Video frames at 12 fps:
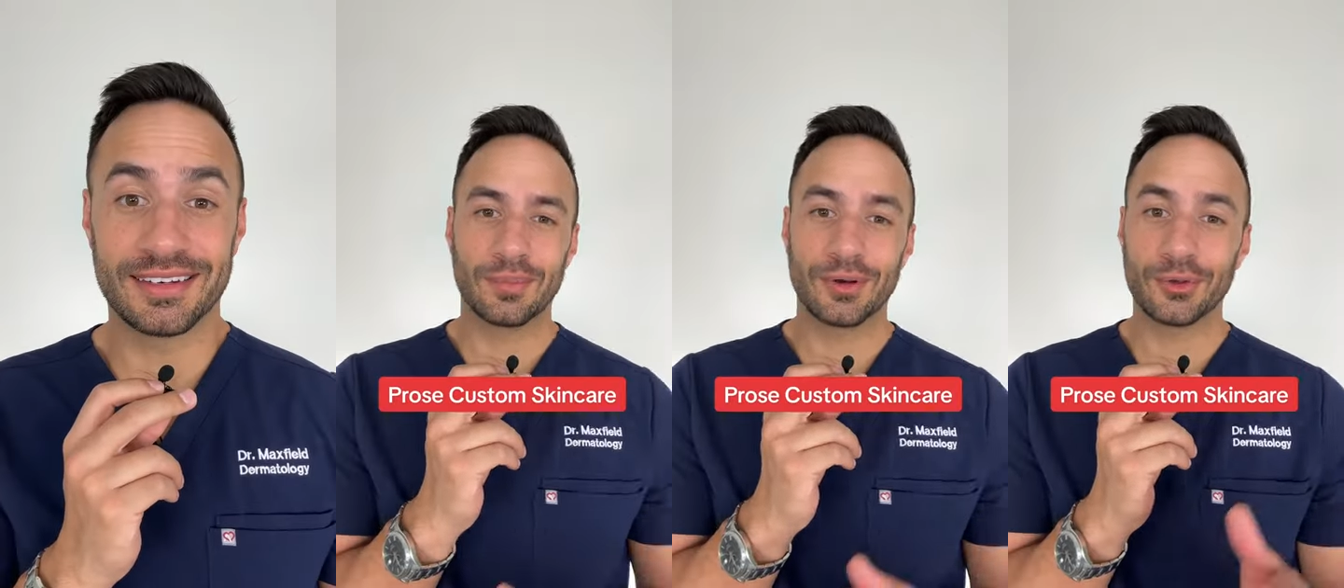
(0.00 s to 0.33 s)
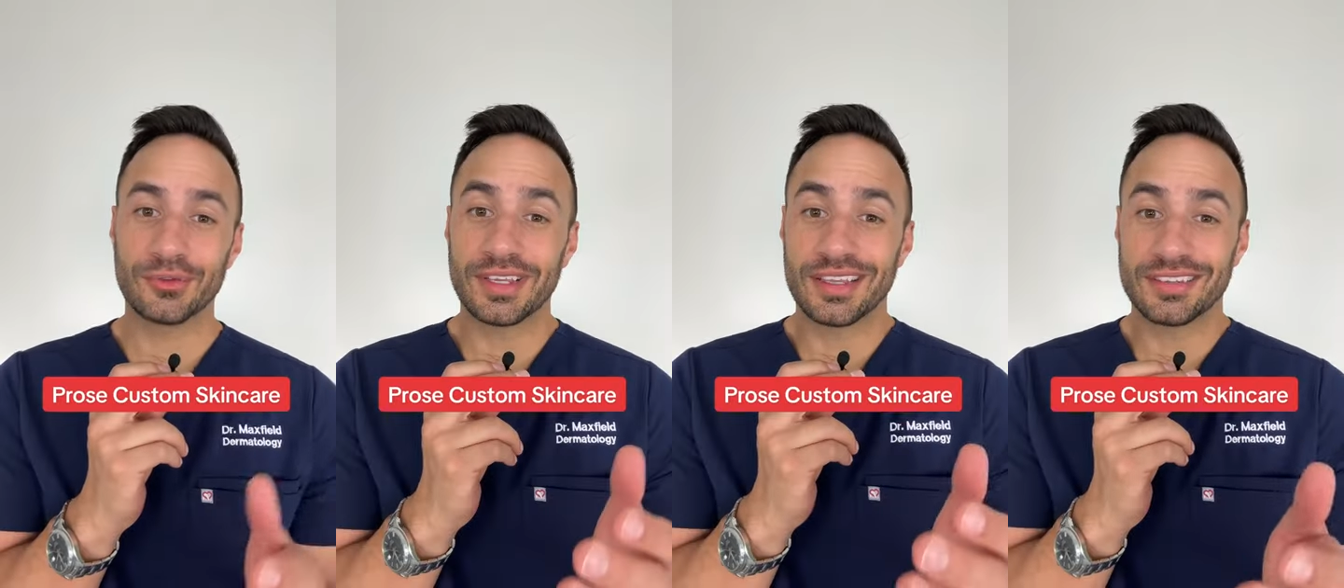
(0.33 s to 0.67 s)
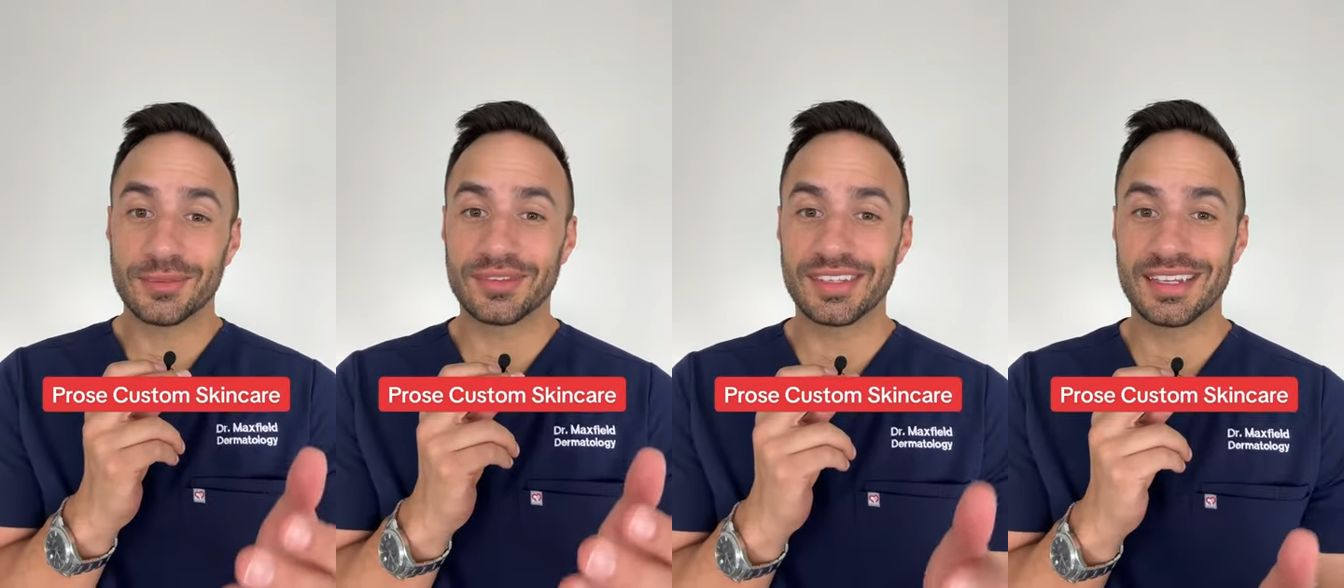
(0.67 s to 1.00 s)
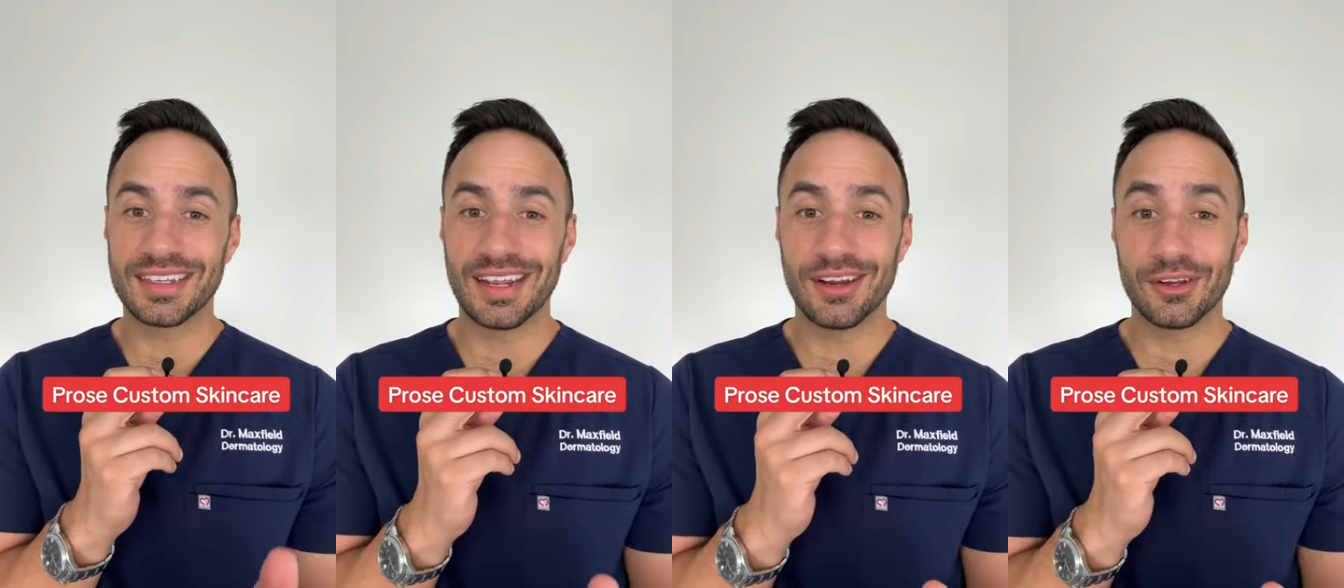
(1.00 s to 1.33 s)
Prose Custom
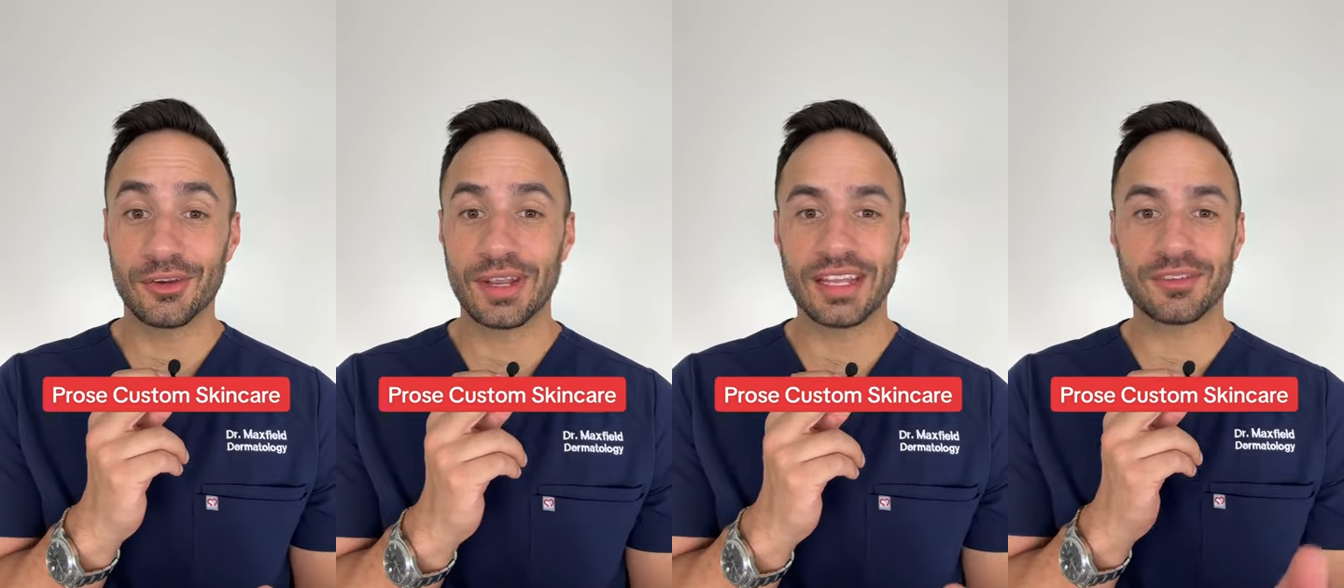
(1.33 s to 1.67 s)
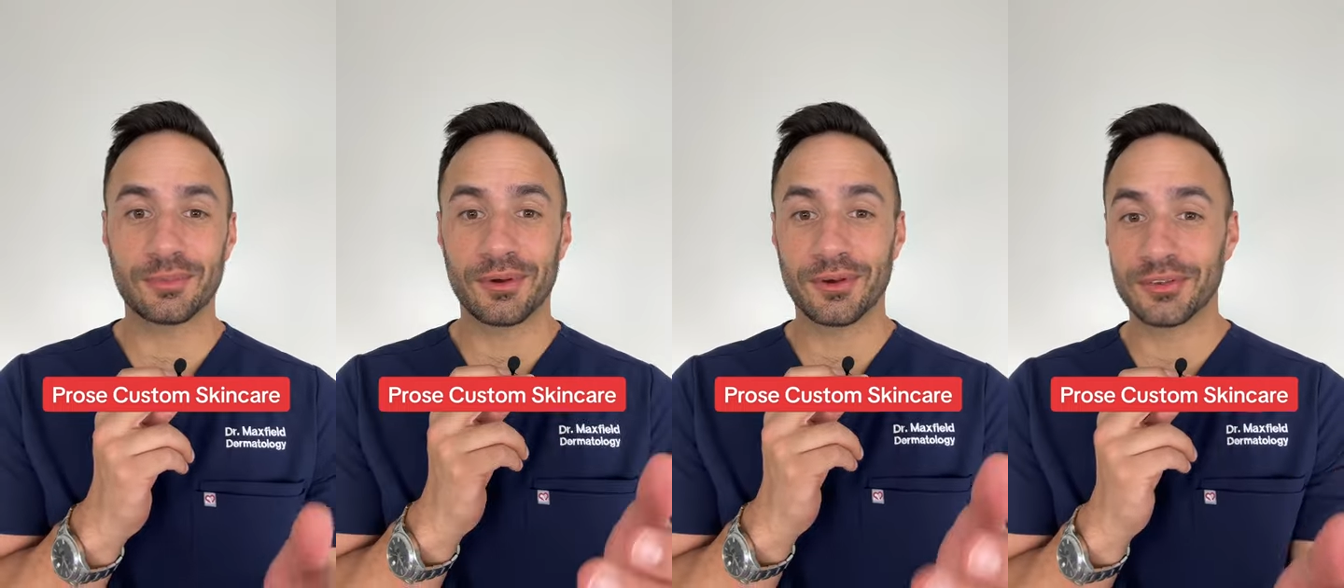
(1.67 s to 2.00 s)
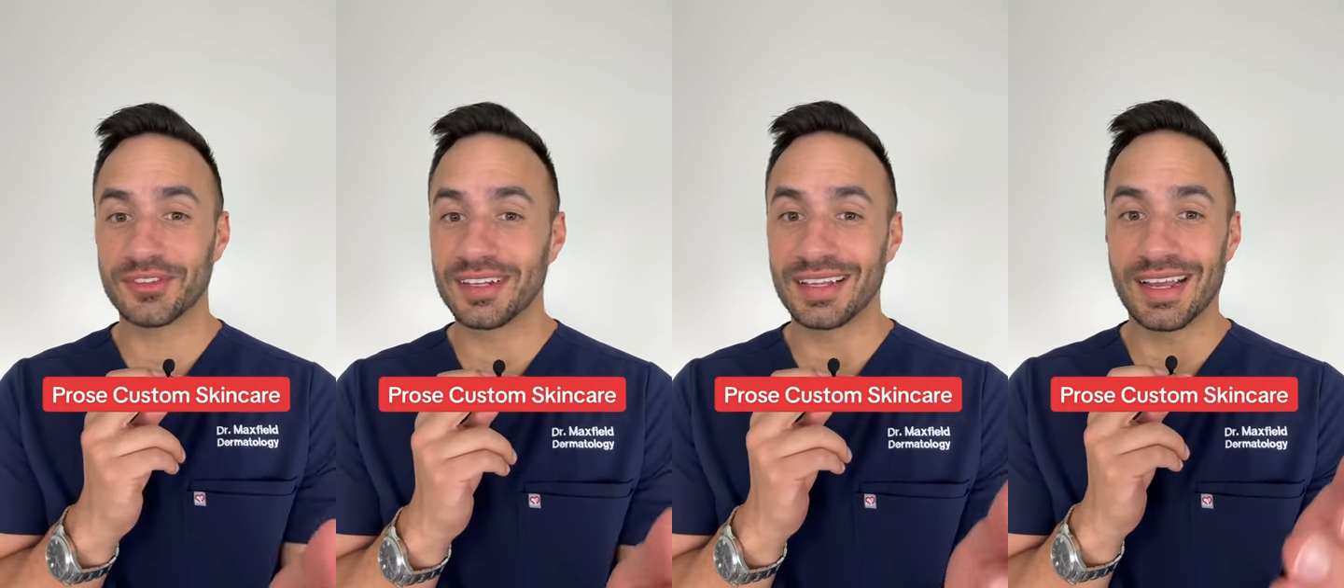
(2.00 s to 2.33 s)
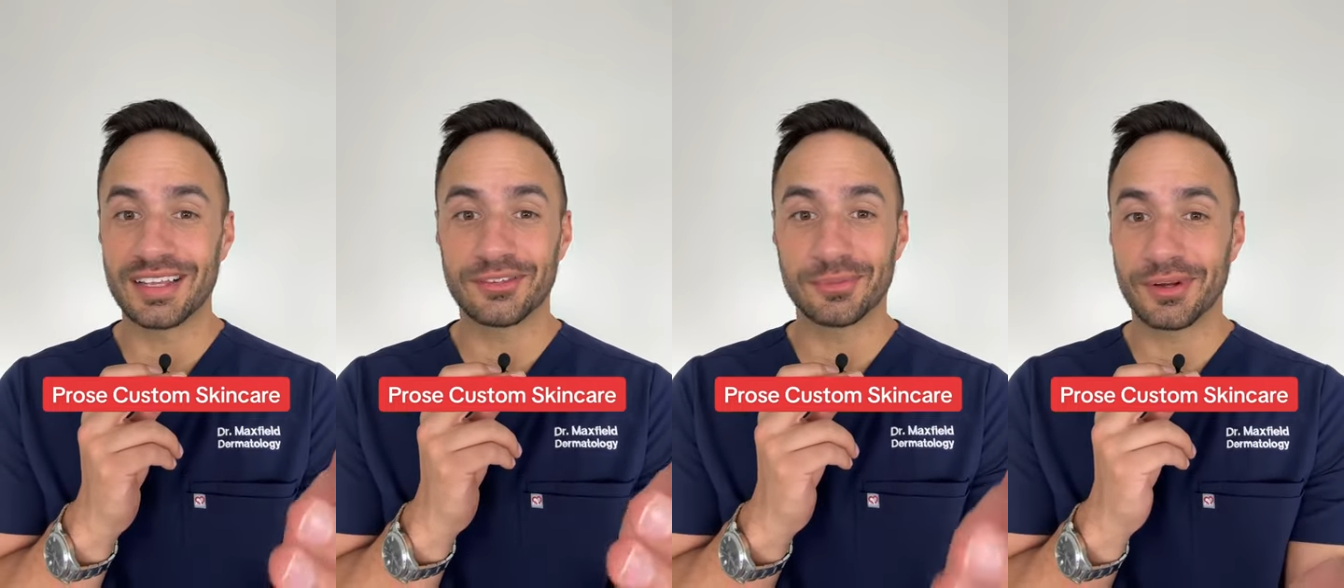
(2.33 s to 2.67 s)
Skincare creates
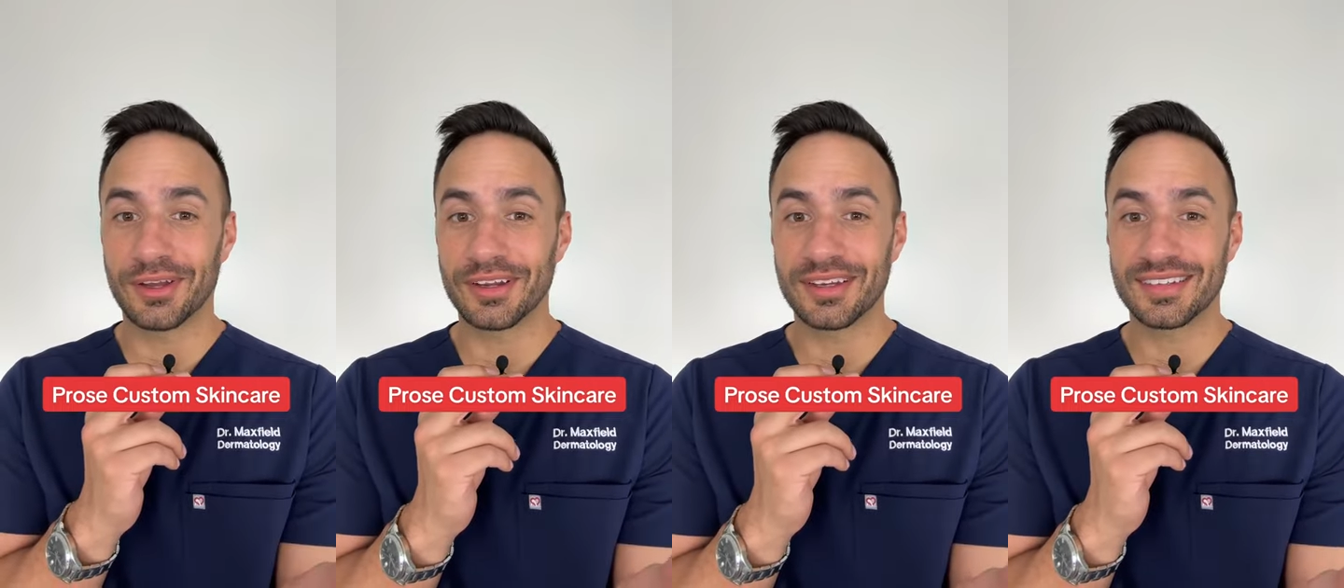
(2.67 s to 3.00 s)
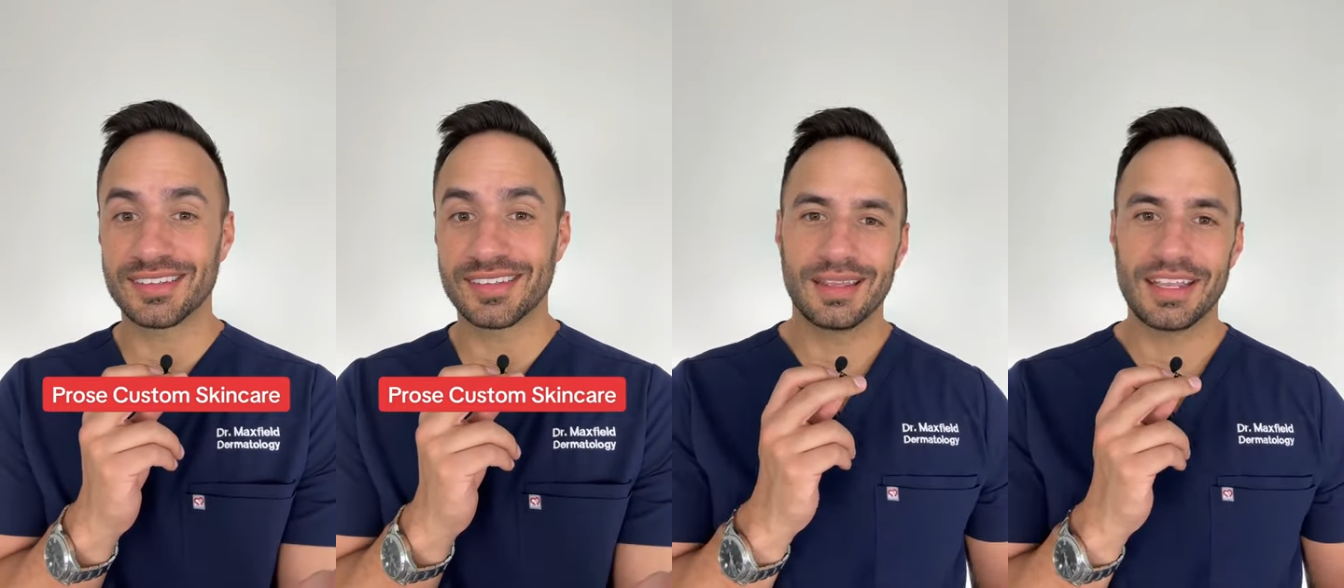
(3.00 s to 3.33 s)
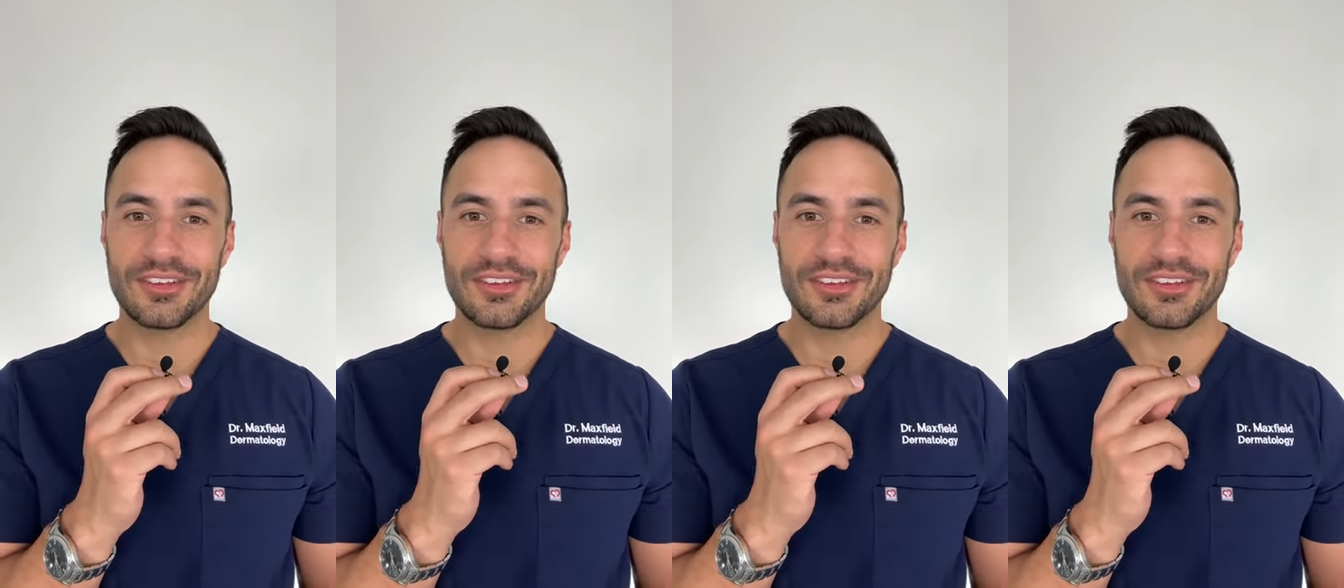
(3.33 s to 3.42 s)
personalized products.